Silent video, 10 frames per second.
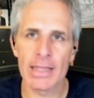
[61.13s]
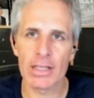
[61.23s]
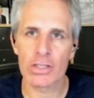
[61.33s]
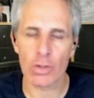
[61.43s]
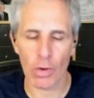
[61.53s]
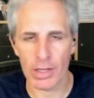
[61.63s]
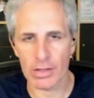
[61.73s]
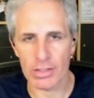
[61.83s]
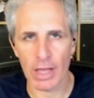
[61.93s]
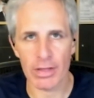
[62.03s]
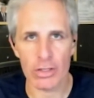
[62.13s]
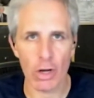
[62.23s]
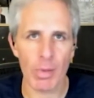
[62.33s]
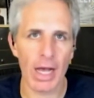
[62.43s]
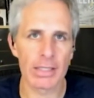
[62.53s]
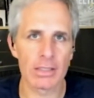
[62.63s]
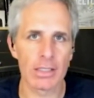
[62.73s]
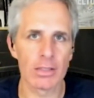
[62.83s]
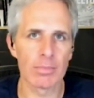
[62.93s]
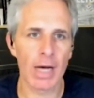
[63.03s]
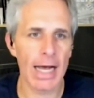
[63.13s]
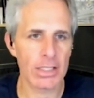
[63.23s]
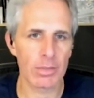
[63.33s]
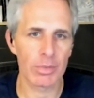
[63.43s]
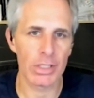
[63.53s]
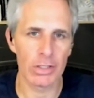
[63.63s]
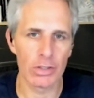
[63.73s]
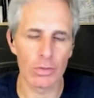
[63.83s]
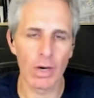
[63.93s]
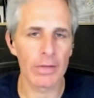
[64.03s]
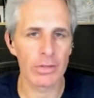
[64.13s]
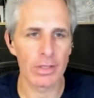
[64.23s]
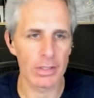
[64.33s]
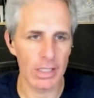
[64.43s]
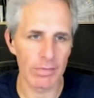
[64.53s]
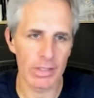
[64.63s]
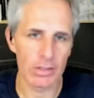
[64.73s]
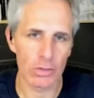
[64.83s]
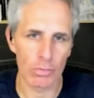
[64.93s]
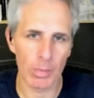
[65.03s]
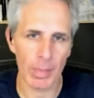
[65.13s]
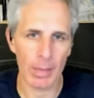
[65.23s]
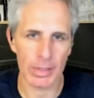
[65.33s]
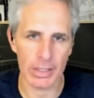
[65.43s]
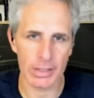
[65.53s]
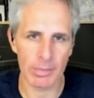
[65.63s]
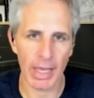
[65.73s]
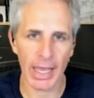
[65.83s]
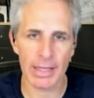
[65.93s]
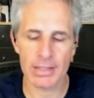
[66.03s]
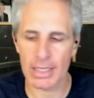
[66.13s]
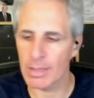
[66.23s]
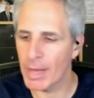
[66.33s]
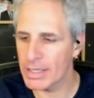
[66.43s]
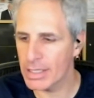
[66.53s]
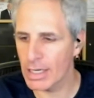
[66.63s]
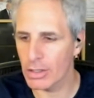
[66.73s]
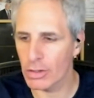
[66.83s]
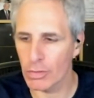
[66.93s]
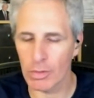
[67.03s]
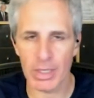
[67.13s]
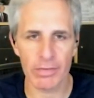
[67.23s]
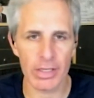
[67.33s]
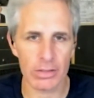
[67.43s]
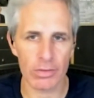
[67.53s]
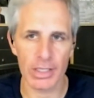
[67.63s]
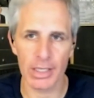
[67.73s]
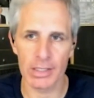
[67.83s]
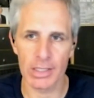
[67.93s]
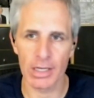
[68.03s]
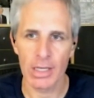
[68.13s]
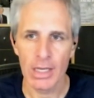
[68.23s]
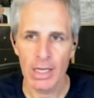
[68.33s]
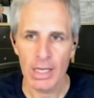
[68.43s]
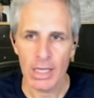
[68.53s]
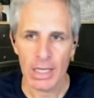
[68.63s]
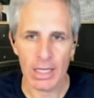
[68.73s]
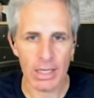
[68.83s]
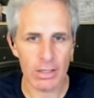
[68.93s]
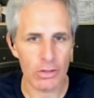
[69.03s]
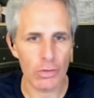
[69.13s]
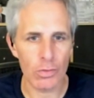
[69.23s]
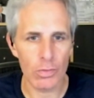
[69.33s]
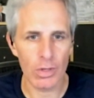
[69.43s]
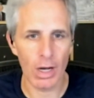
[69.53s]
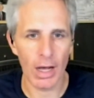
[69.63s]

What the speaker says: in this story, there's nothing Joe Biden can possibly do other than give in to Republican demands. And the best he can do, the big victory, is that he didn't do